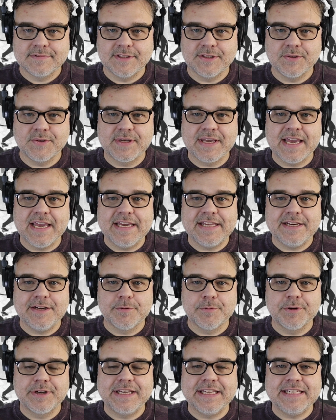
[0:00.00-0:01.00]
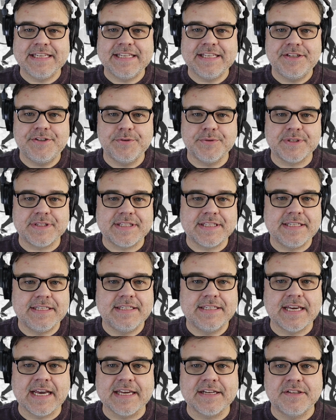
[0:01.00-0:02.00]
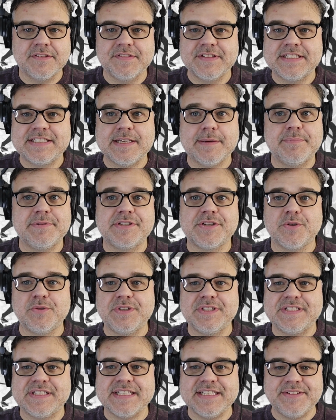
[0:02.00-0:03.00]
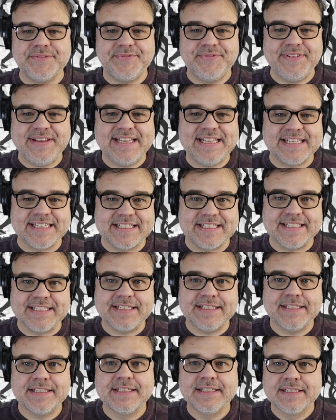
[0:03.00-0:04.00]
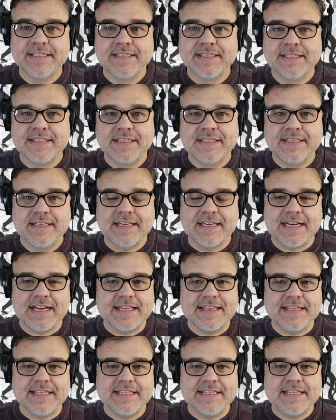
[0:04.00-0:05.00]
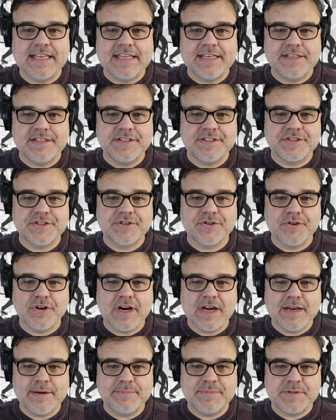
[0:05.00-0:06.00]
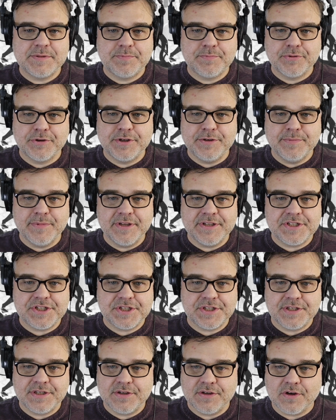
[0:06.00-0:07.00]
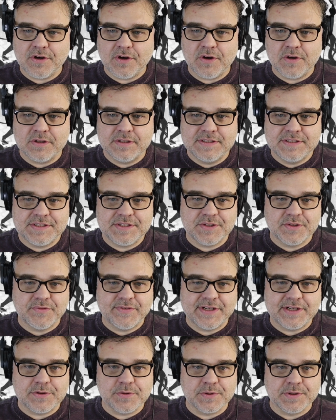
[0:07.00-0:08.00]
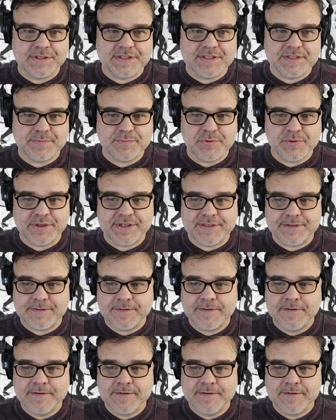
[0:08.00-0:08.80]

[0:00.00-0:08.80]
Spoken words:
Okay, and here we're getting into it. The title of this episode is The Defeated. And I think that describes pretty much all of the Survey Corps at this point.